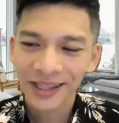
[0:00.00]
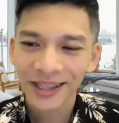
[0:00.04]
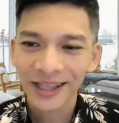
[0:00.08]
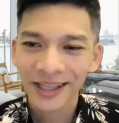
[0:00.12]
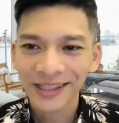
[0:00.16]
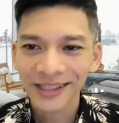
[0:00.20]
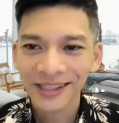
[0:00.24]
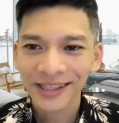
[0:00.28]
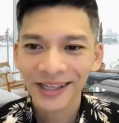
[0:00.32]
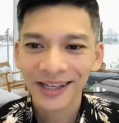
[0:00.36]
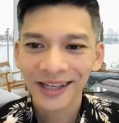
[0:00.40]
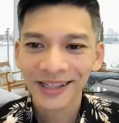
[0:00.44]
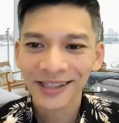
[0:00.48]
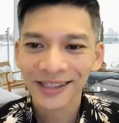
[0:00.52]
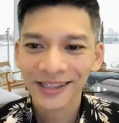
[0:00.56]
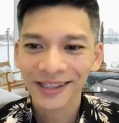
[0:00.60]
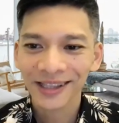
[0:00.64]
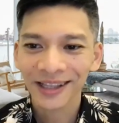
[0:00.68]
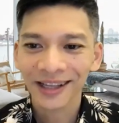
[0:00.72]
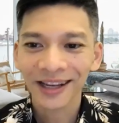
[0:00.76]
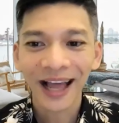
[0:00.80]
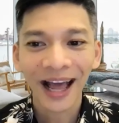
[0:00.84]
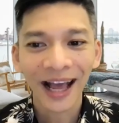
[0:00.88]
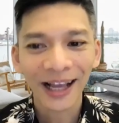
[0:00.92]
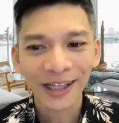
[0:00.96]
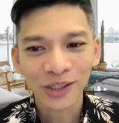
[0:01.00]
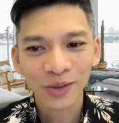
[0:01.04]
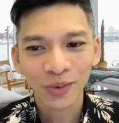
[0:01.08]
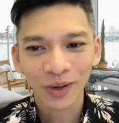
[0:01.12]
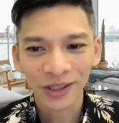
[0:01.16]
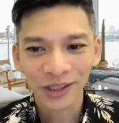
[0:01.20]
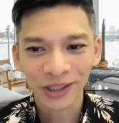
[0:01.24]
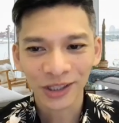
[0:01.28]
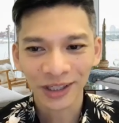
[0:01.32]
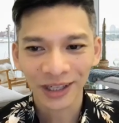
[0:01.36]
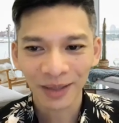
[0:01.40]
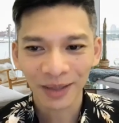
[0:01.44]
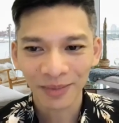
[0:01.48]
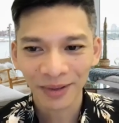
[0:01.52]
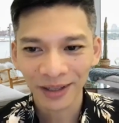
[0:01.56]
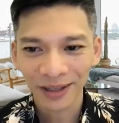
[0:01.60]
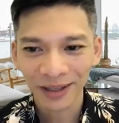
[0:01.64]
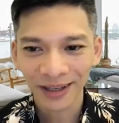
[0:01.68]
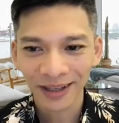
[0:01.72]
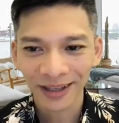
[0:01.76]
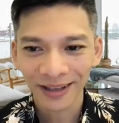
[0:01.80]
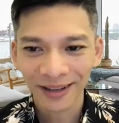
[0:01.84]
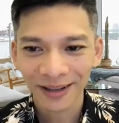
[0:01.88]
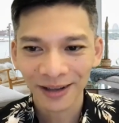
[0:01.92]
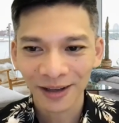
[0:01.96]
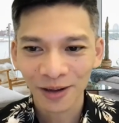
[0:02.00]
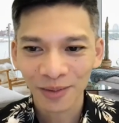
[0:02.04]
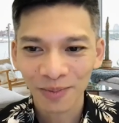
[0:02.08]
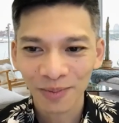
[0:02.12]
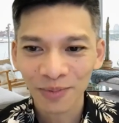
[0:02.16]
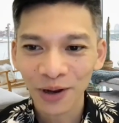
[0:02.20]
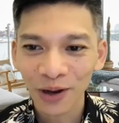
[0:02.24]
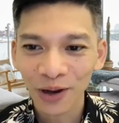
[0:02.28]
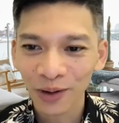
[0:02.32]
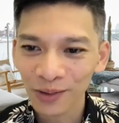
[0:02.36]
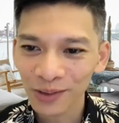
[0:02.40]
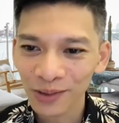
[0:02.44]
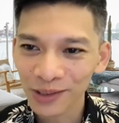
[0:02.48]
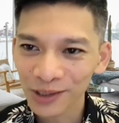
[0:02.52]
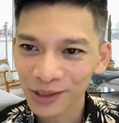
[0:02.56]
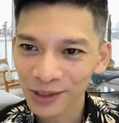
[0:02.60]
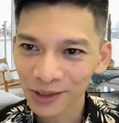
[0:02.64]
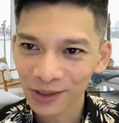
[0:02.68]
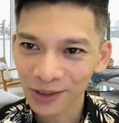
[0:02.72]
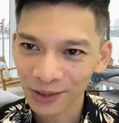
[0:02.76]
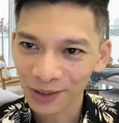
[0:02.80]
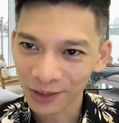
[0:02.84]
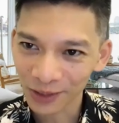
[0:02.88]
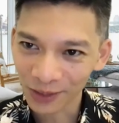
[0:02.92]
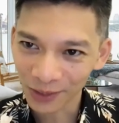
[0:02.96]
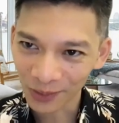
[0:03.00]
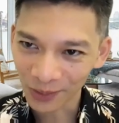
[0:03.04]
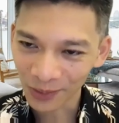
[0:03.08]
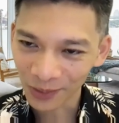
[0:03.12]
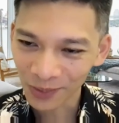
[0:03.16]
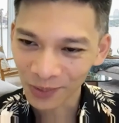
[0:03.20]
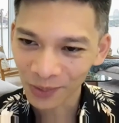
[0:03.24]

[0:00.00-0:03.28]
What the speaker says: this is the last question I'm going to pose to you.